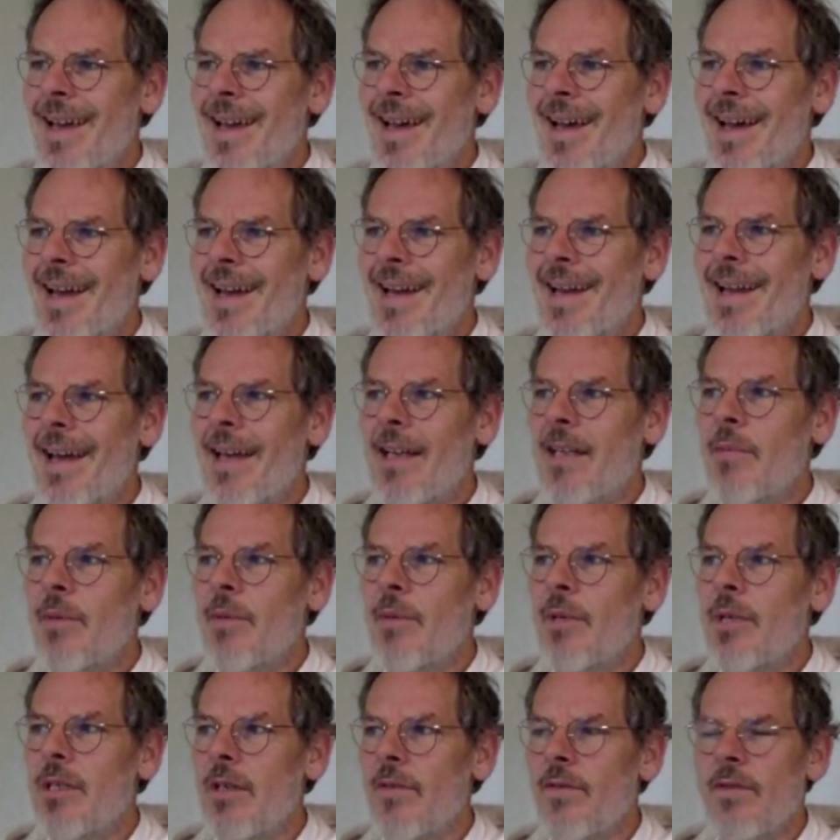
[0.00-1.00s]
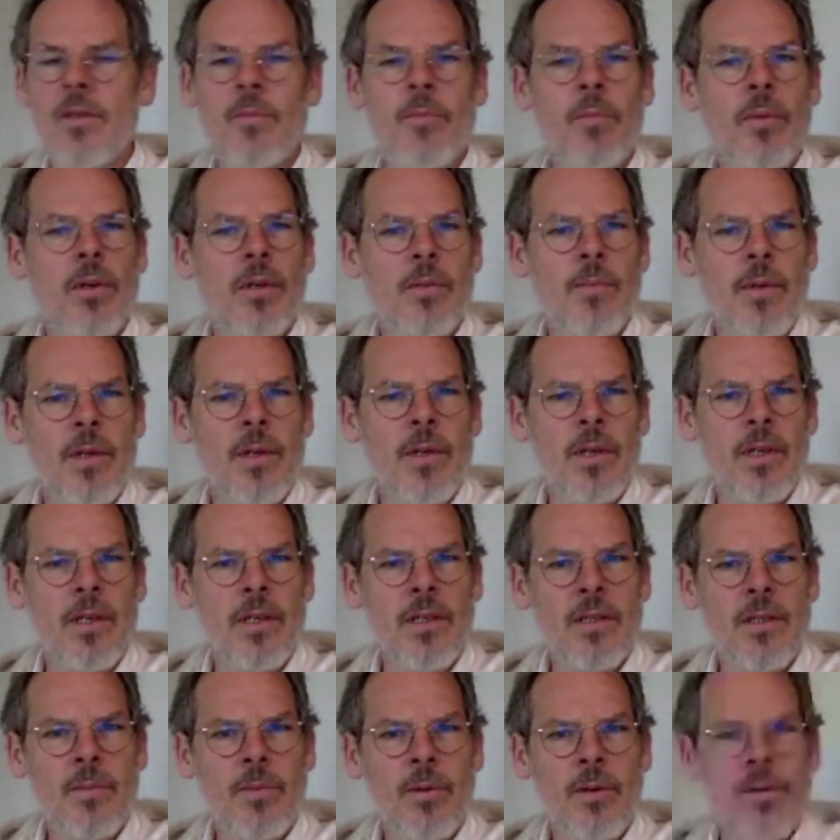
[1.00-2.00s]
anatomies of suburbia, I
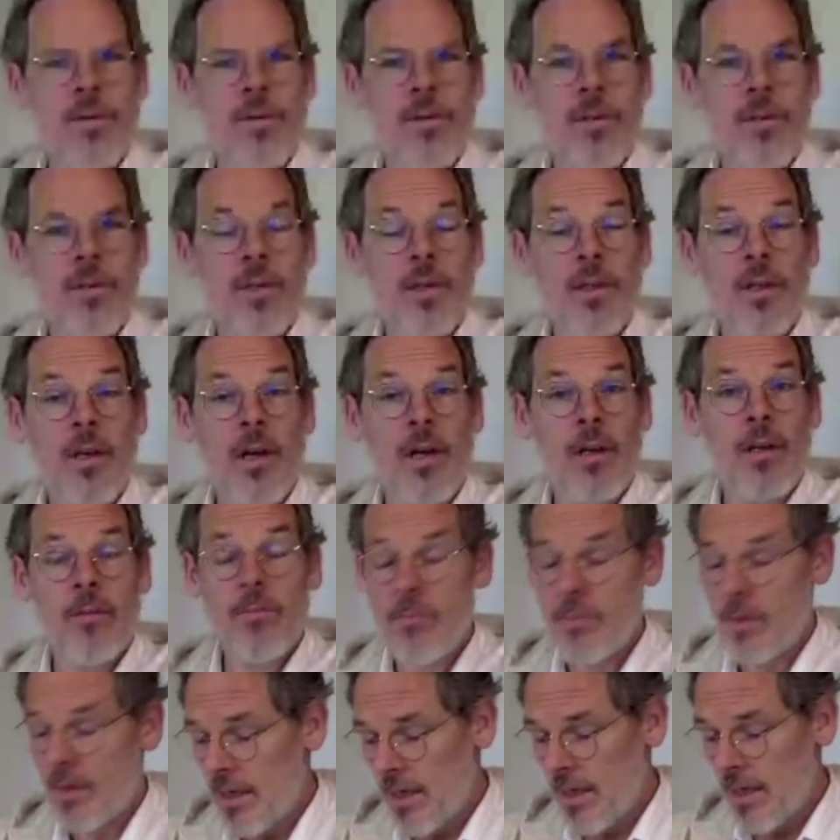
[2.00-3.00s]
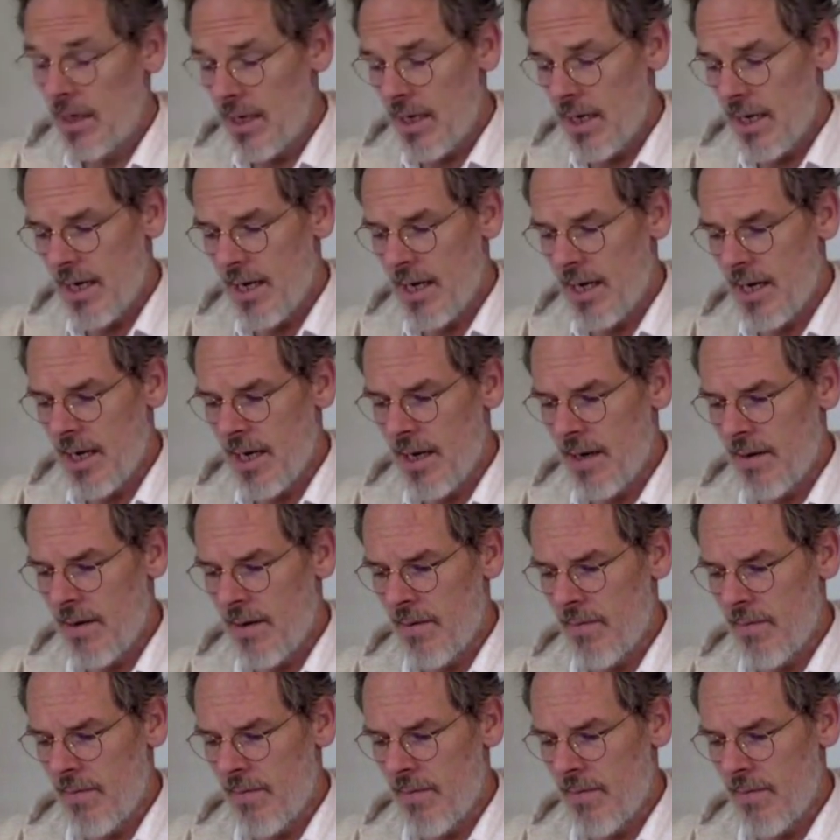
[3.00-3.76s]
suppose you could call them. Um,